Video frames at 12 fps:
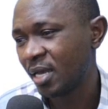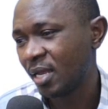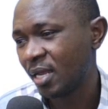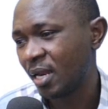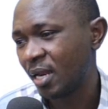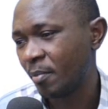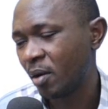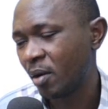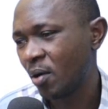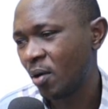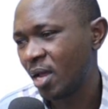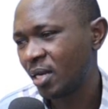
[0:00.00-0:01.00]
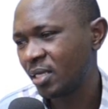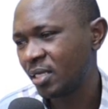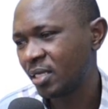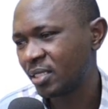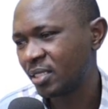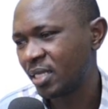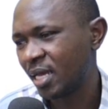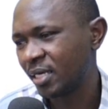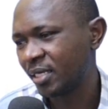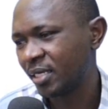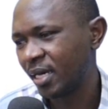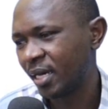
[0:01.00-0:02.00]
the fall of hammer
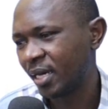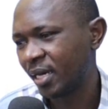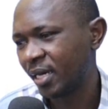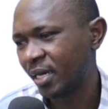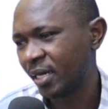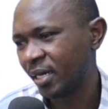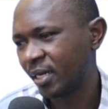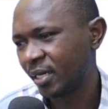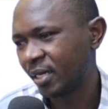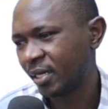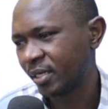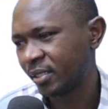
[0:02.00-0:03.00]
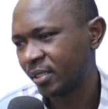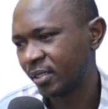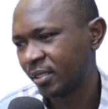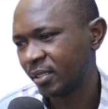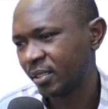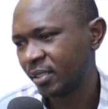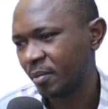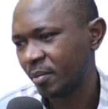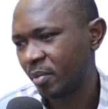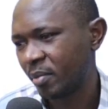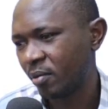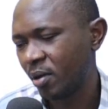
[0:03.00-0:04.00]
completes the sale.
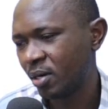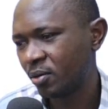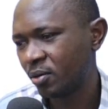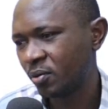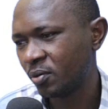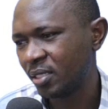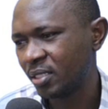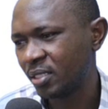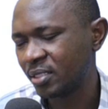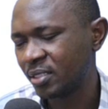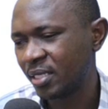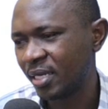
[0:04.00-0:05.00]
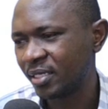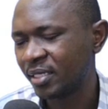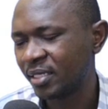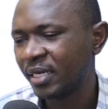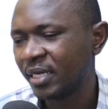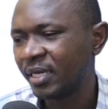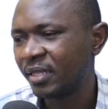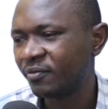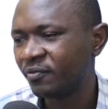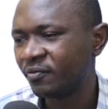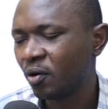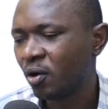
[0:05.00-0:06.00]
Fall of hammer
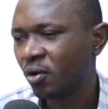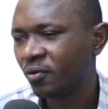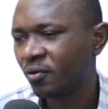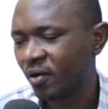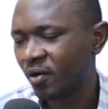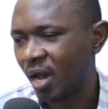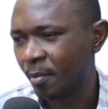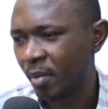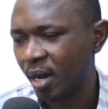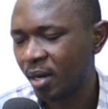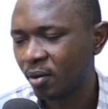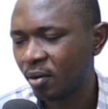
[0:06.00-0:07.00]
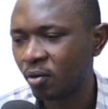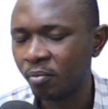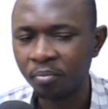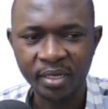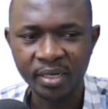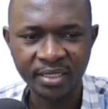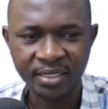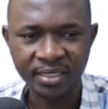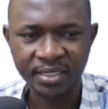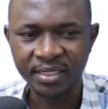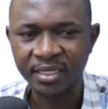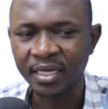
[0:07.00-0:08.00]
completes the sale. Fall
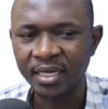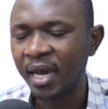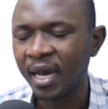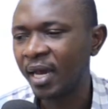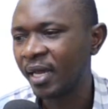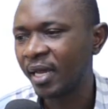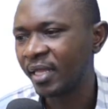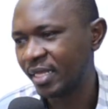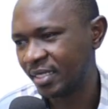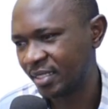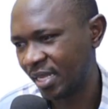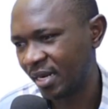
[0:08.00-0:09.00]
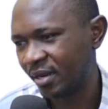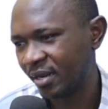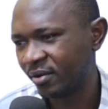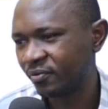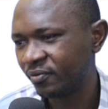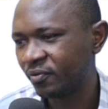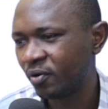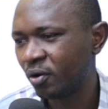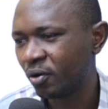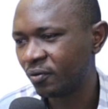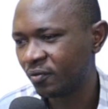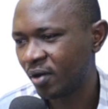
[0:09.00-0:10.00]
of hammer
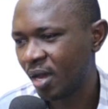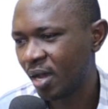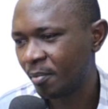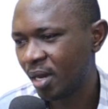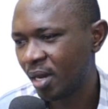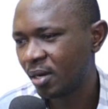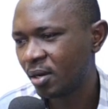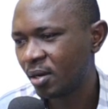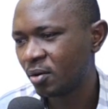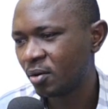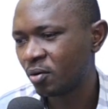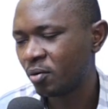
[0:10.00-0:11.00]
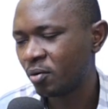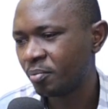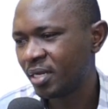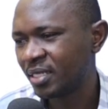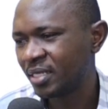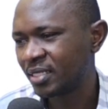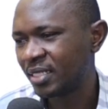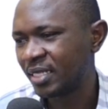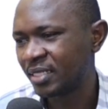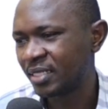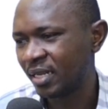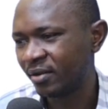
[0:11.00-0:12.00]
completes the sale. We've just
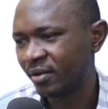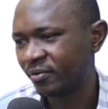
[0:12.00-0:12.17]
said